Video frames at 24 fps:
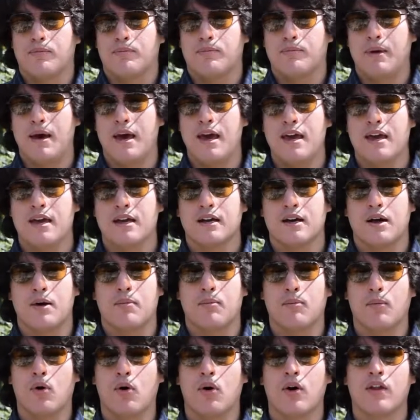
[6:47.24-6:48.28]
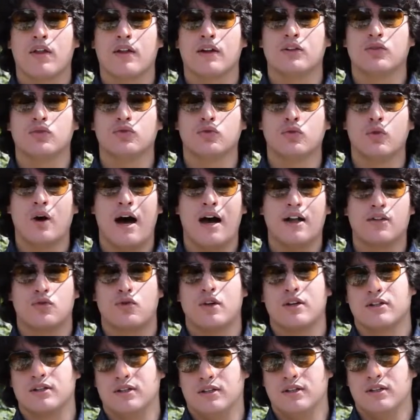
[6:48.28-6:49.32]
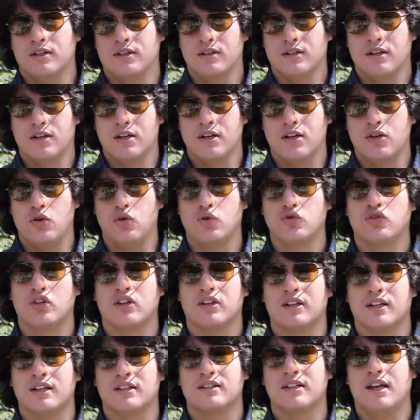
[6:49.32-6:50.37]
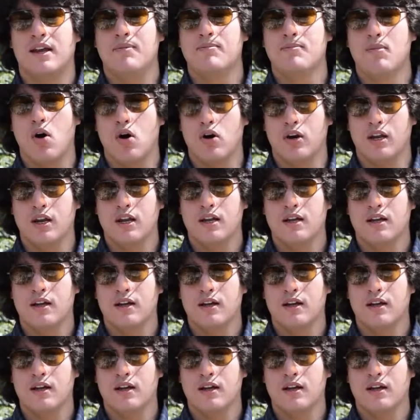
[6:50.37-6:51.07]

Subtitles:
paying more than two addresses using the same money